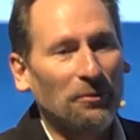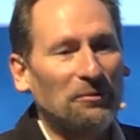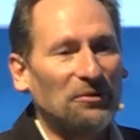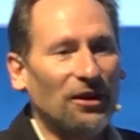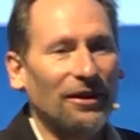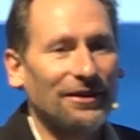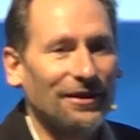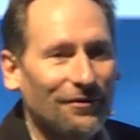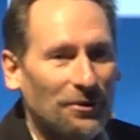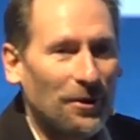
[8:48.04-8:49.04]
We're
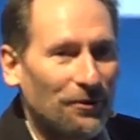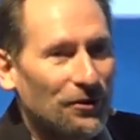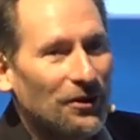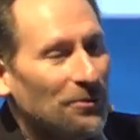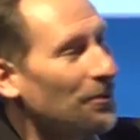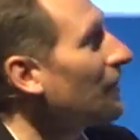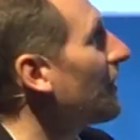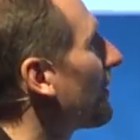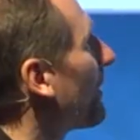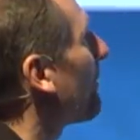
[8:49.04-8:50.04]
delighted that the Department for Transport
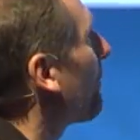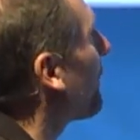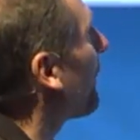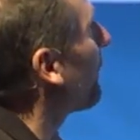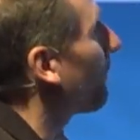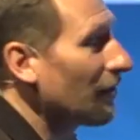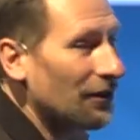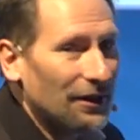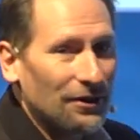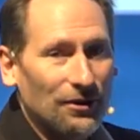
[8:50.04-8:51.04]
is putting in the
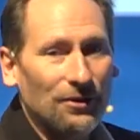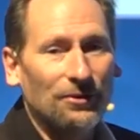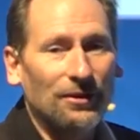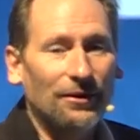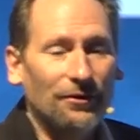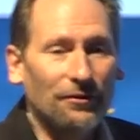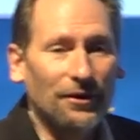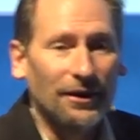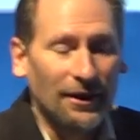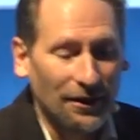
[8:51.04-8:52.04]
funding to deliver
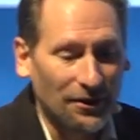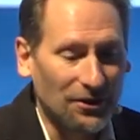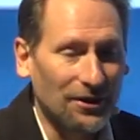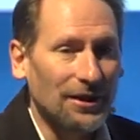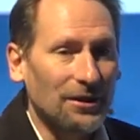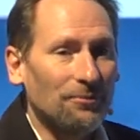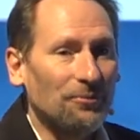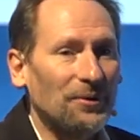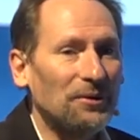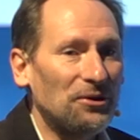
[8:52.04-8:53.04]
this standard,
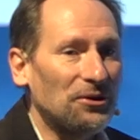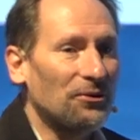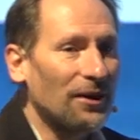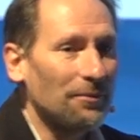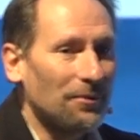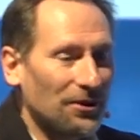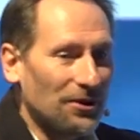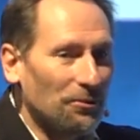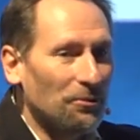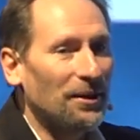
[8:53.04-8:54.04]
which is great because
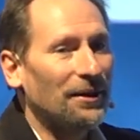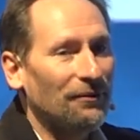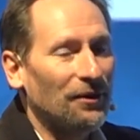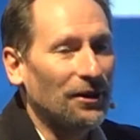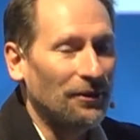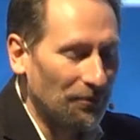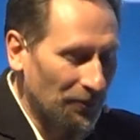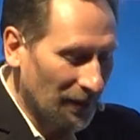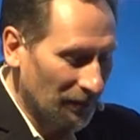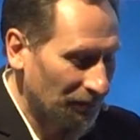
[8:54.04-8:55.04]
it will be,
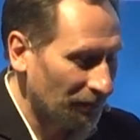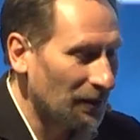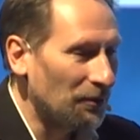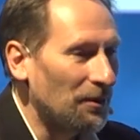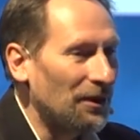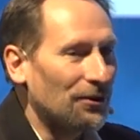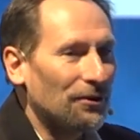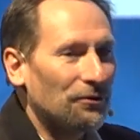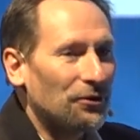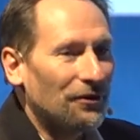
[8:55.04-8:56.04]
it'll be sort
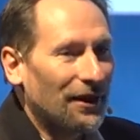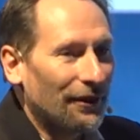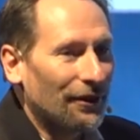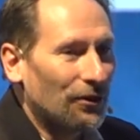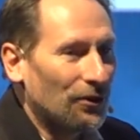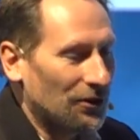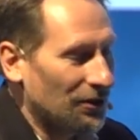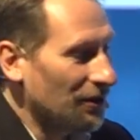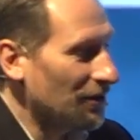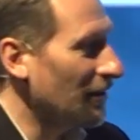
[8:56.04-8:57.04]
of driven out across
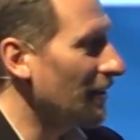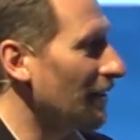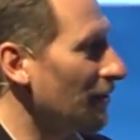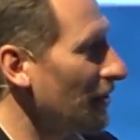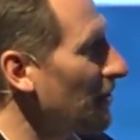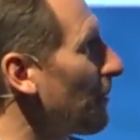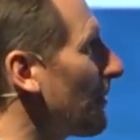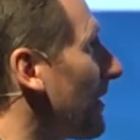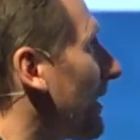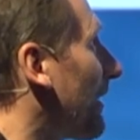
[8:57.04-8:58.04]
the entire transport
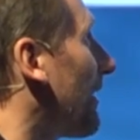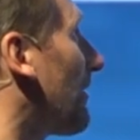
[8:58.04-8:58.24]
sector